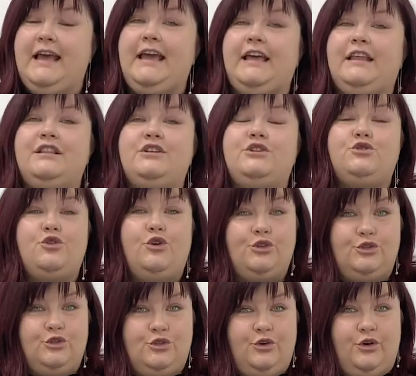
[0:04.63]
In this
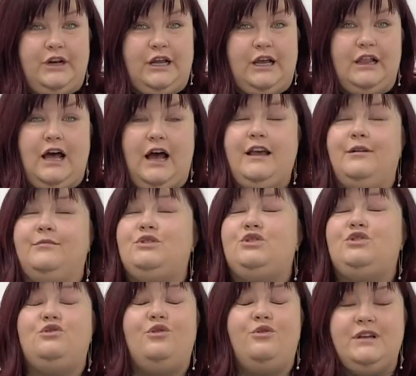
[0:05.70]
short tutorial, I am
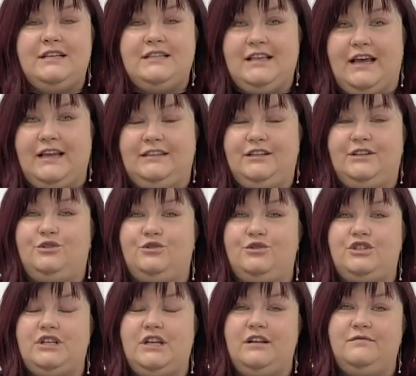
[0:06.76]
so excited to
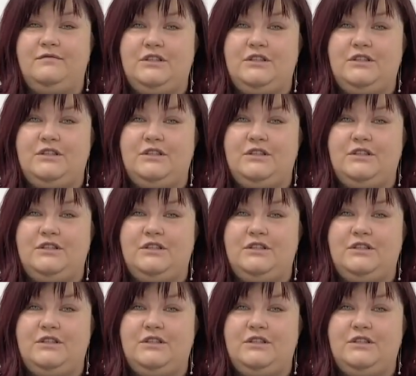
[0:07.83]
share